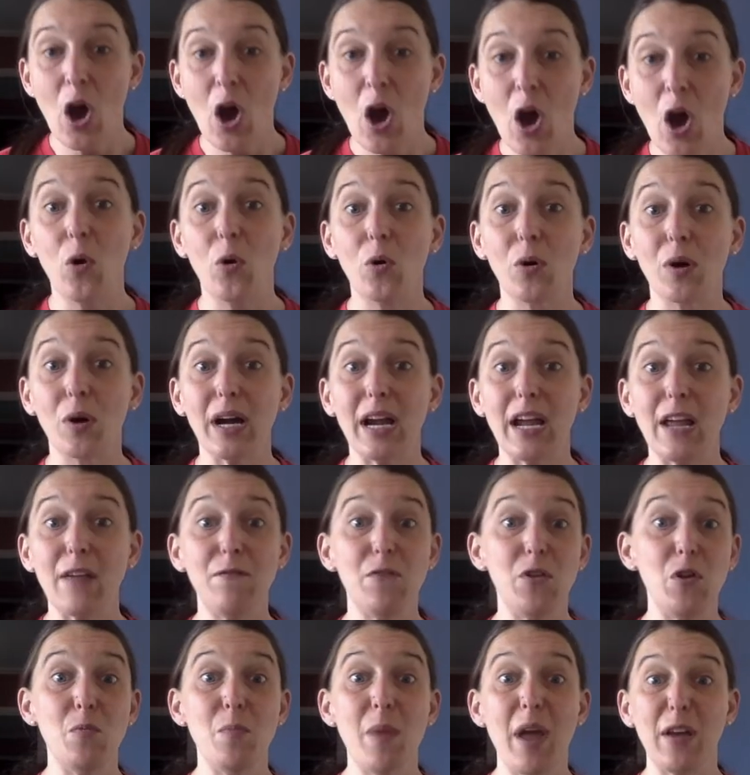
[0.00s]
or if
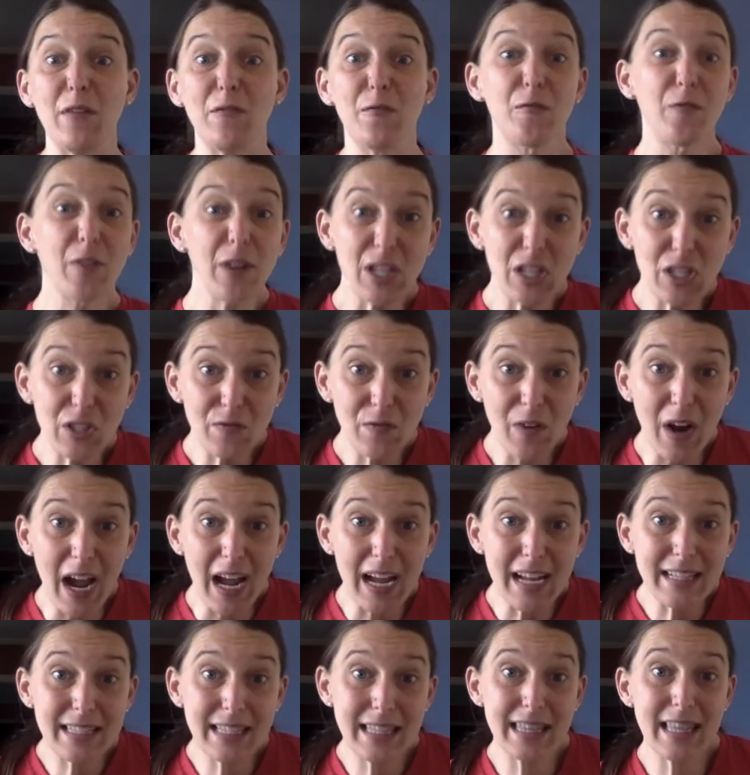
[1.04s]
you make French
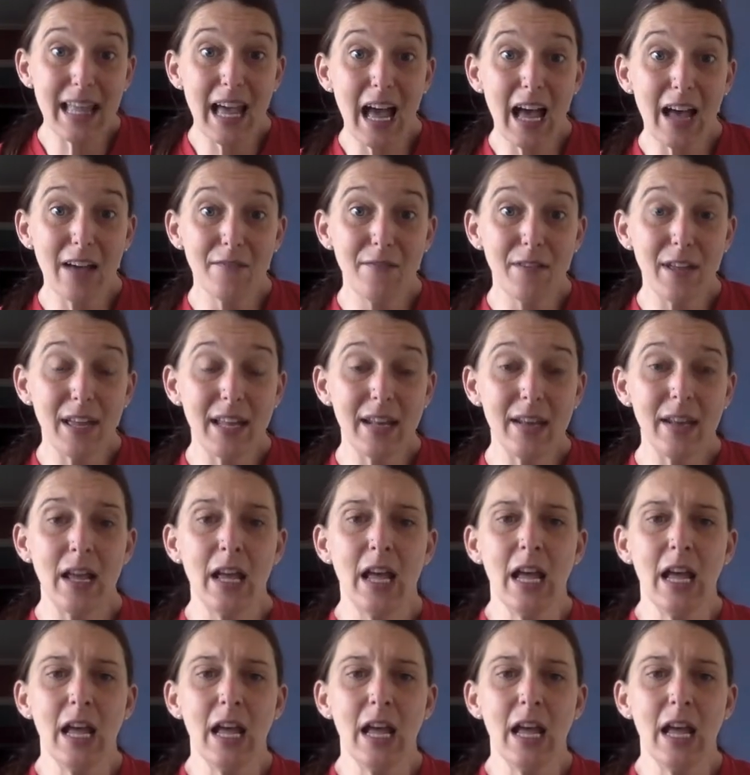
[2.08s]
fries in the oven.